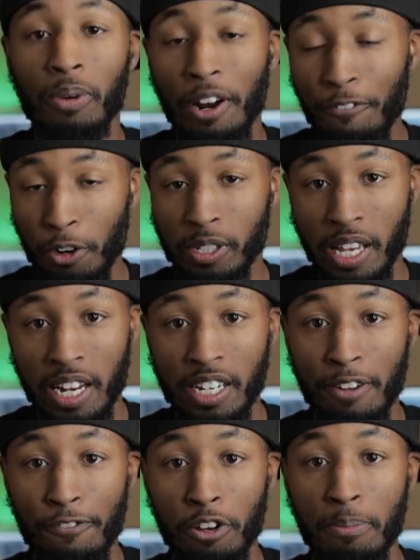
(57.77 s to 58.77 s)
When I first got
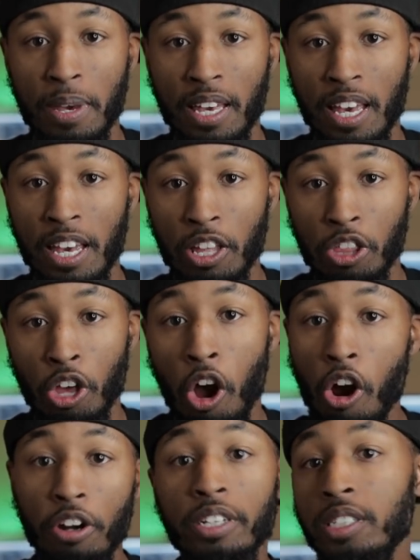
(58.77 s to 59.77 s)
into filmmaking, the
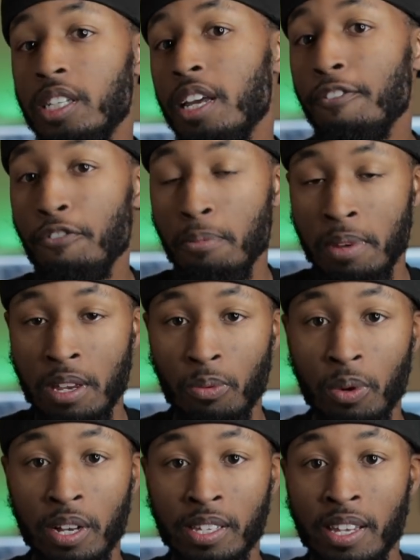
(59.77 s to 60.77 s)
hardest thing for me
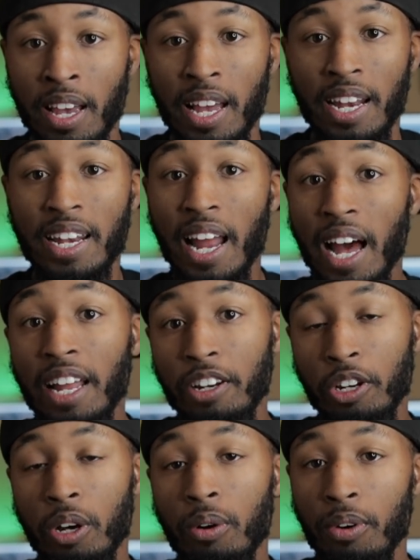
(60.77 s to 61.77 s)
was not
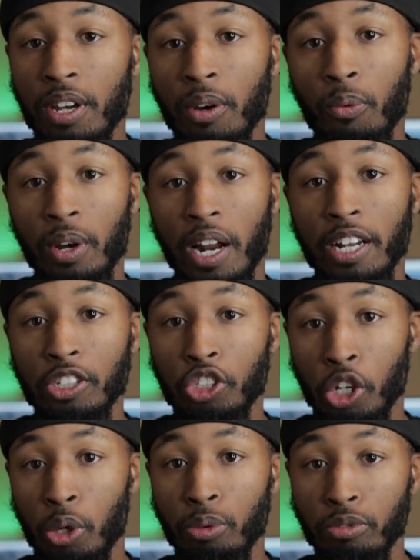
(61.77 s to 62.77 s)
knowing what I
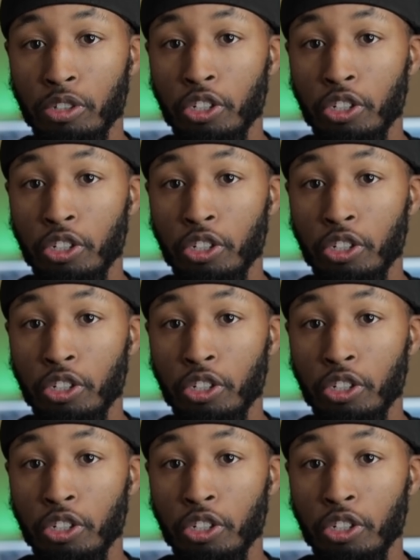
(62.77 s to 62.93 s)
don't